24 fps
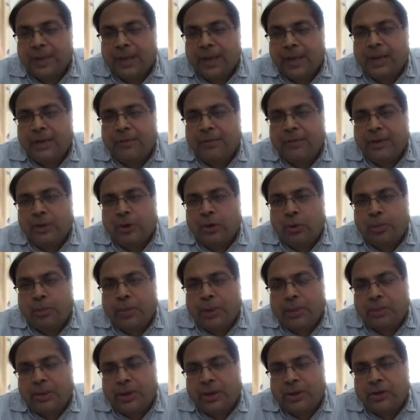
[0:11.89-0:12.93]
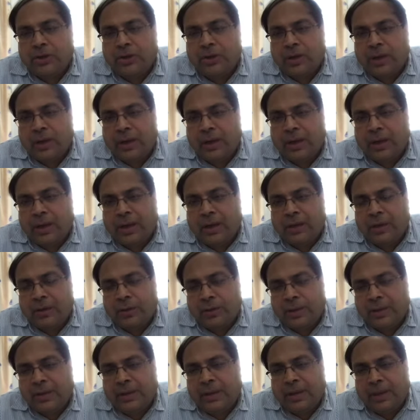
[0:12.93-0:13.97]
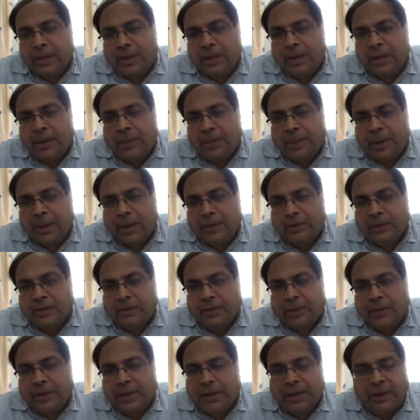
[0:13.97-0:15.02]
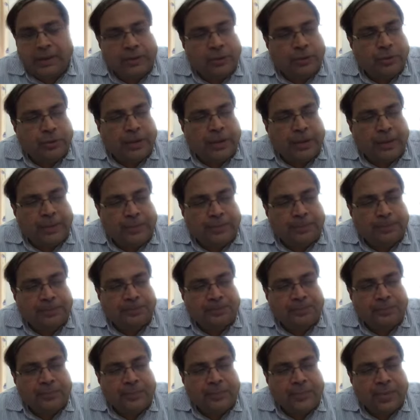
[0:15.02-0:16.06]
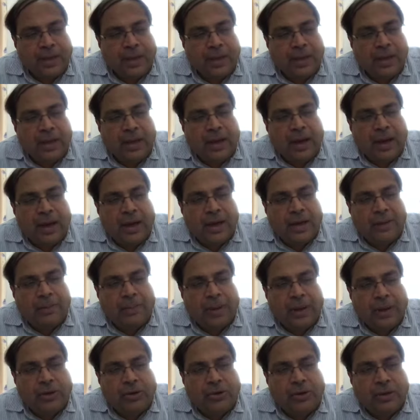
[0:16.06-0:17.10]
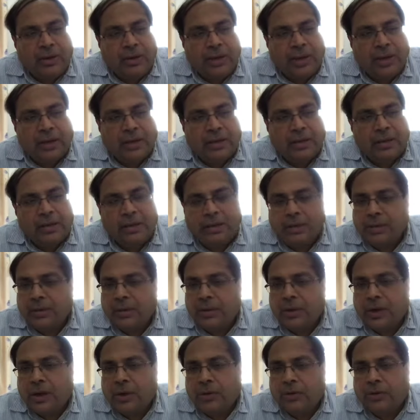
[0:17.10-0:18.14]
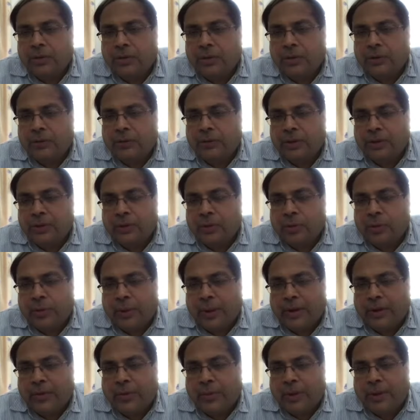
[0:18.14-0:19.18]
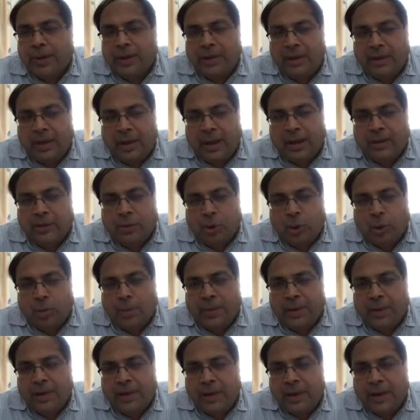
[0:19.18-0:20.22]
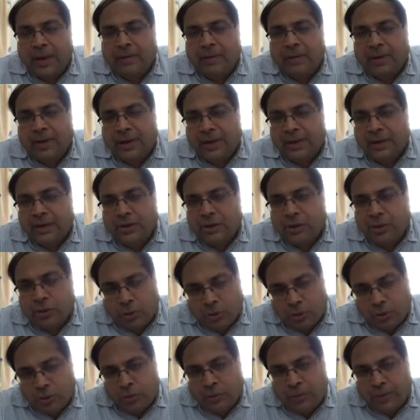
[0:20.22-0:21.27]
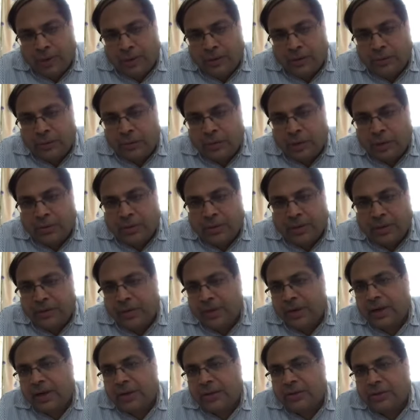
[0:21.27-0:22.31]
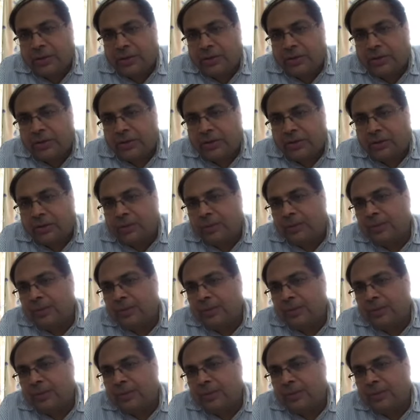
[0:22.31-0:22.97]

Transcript: In a video published during the earlier part of the day today, I had mentioned that Dow Jones will do quite well at open and will continue to do well throughout the trading sessions.